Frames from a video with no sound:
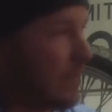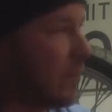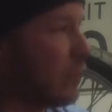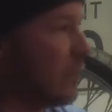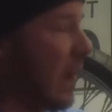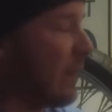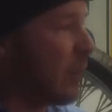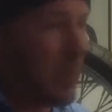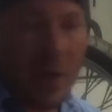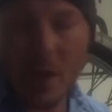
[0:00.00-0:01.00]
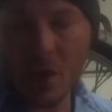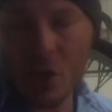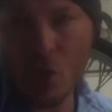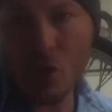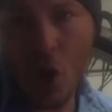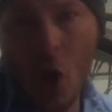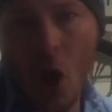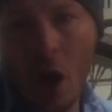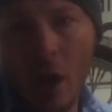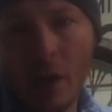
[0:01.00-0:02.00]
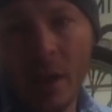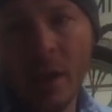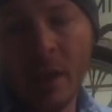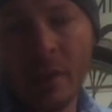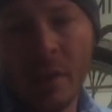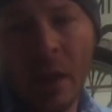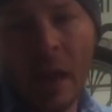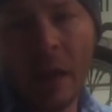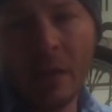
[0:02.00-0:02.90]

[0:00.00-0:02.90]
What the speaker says: you've ever been to Utah and